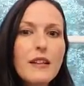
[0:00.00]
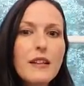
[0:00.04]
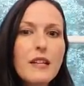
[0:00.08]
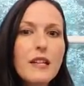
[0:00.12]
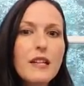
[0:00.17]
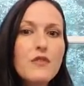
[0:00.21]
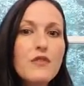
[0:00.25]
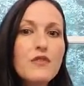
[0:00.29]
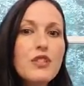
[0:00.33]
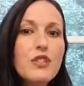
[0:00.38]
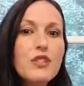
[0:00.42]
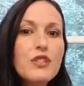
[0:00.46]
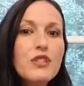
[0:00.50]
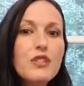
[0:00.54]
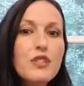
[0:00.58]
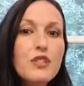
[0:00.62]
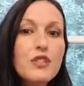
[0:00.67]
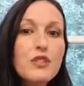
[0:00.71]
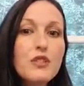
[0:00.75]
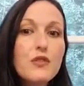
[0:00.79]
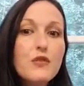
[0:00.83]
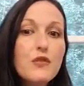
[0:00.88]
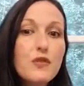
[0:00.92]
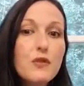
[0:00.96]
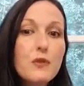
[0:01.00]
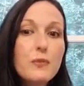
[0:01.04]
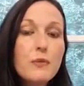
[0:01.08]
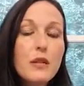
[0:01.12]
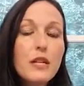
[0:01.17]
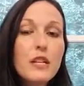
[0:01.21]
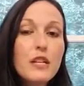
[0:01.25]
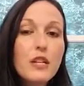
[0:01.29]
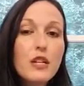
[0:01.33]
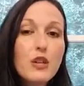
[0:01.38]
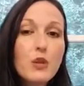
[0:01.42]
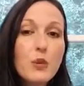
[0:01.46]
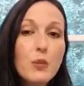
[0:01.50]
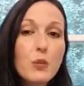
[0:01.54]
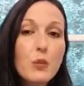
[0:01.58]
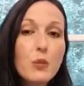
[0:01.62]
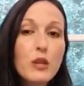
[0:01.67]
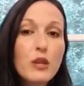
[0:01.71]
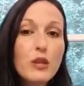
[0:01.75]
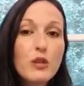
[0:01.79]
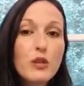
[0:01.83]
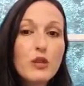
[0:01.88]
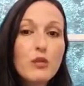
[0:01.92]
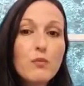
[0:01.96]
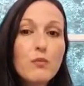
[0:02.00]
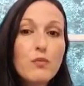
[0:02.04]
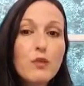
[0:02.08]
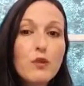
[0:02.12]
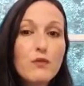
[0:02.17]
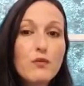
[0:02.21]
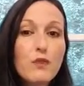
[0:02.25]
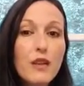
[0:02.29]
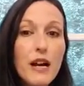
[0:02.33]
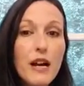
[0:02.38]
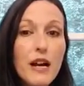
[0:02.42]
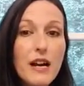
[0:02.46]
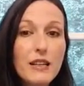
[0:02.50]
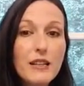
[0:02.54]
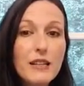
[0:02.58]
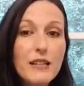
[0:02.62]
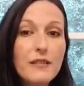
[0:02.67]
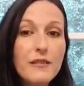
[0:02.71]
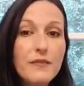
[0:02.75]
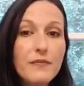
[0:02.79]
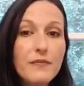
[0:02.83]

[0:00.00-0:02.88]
If this is for me, you will provide.